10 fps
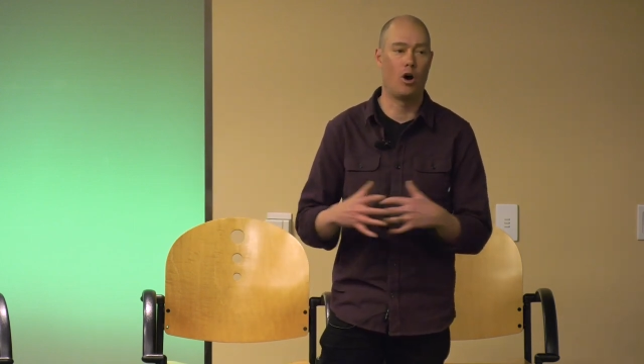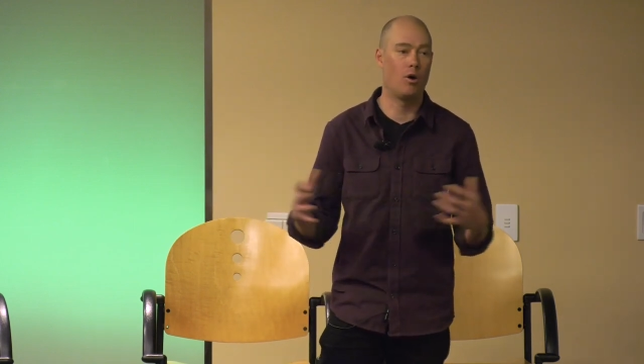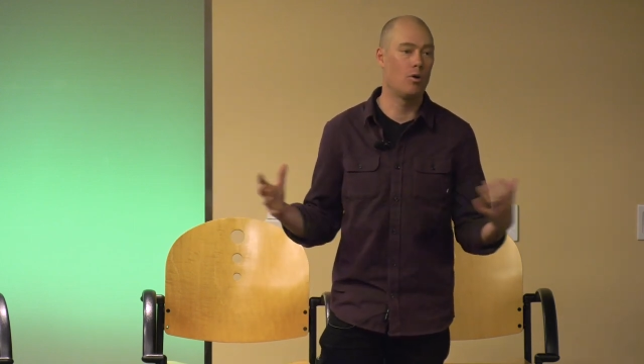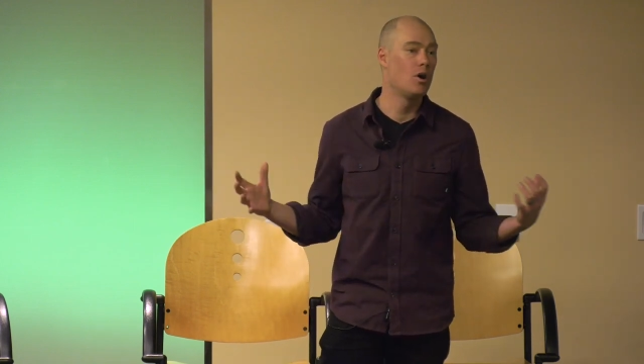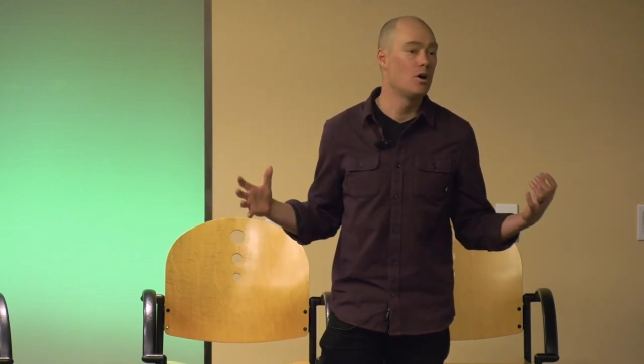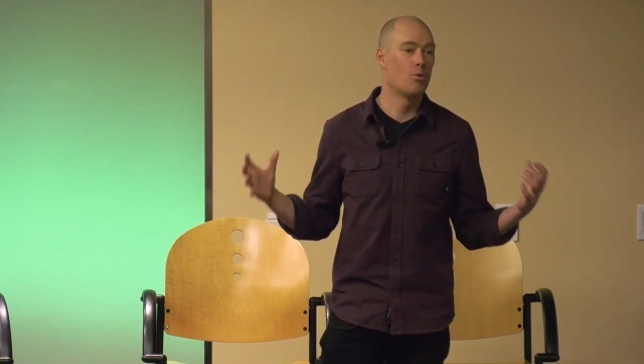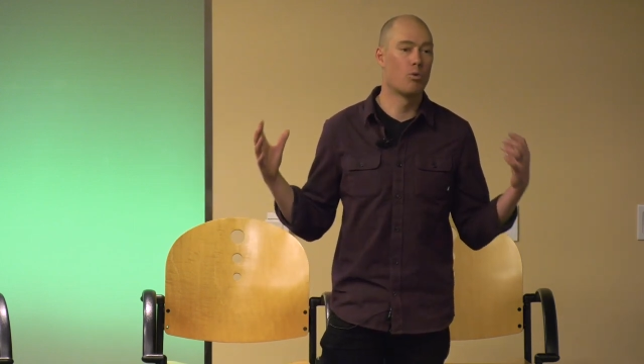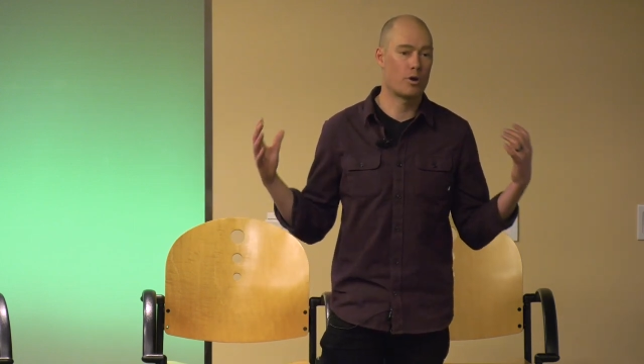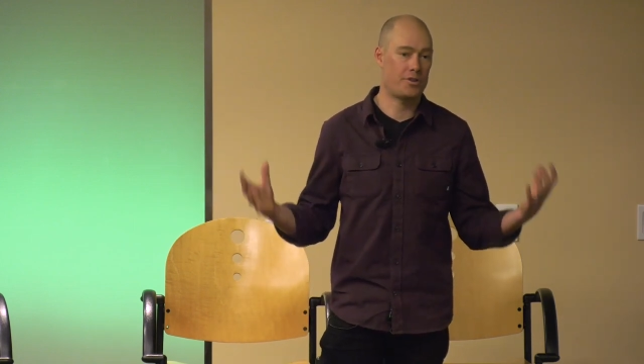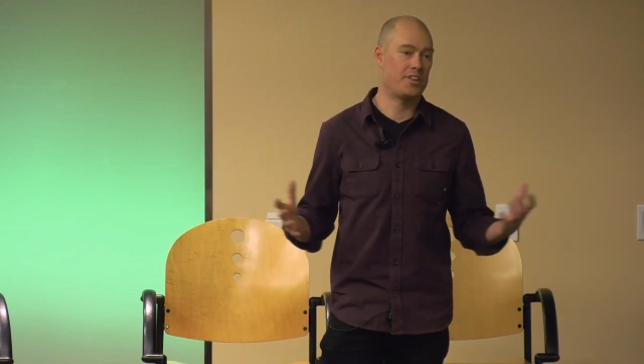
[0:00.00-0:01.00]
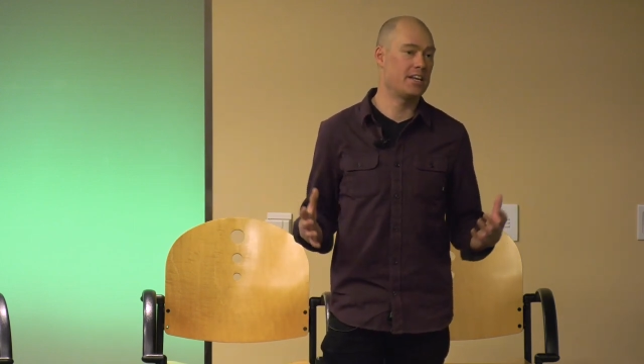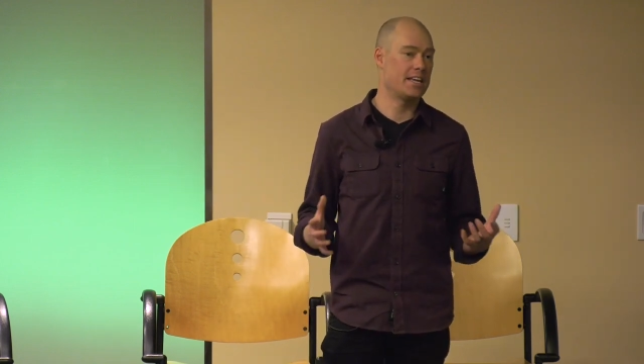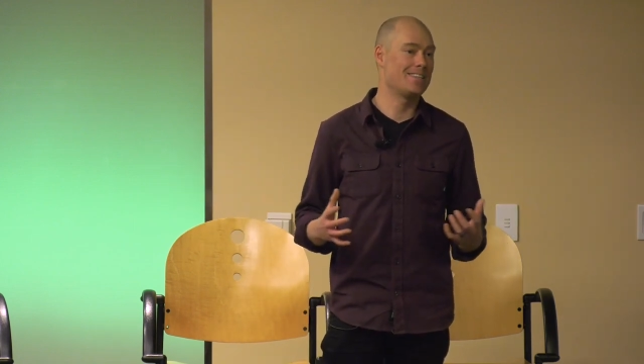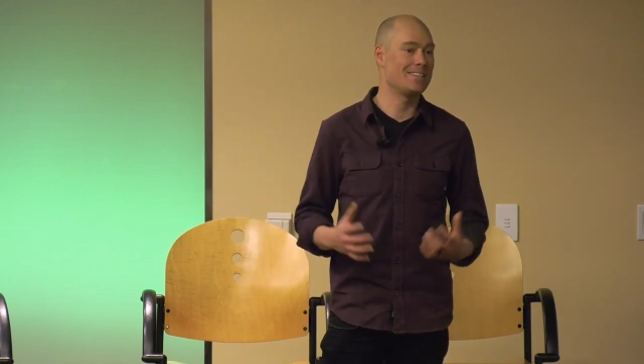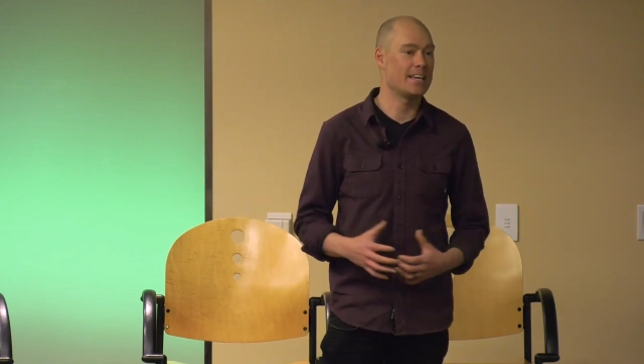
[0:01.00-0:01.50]
all worth it
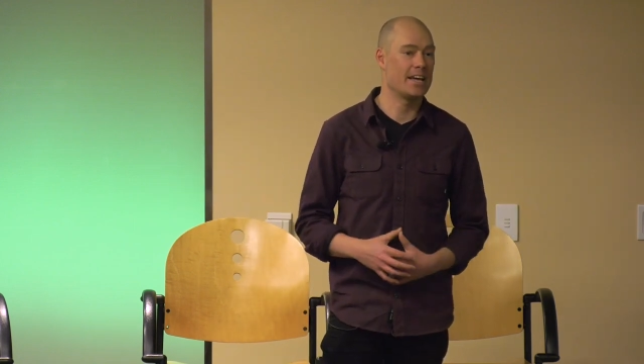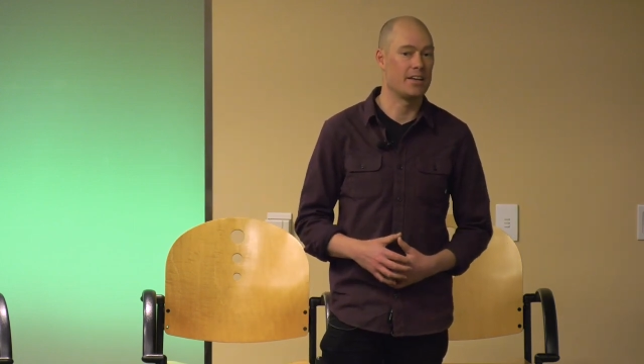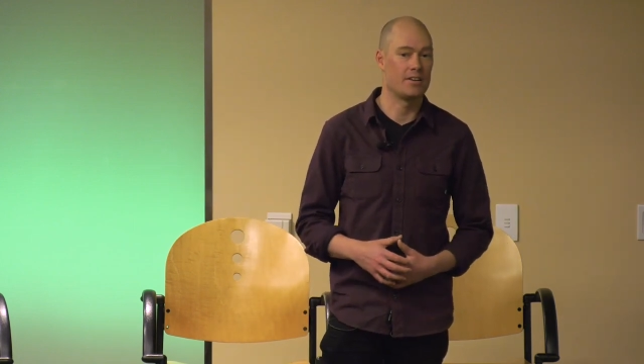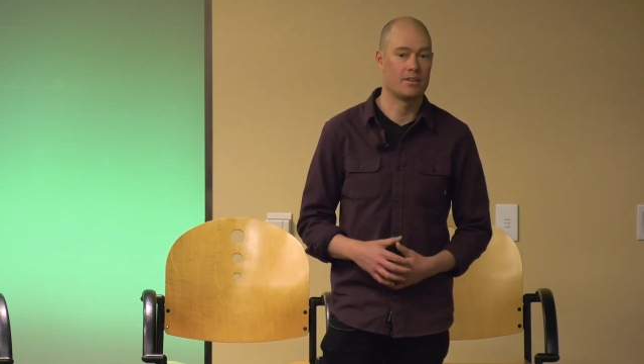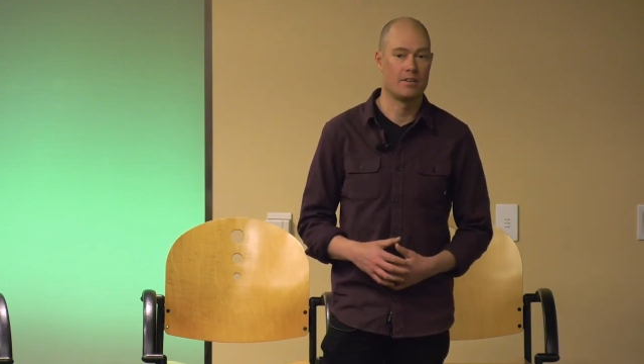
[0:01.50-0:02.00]
in the end.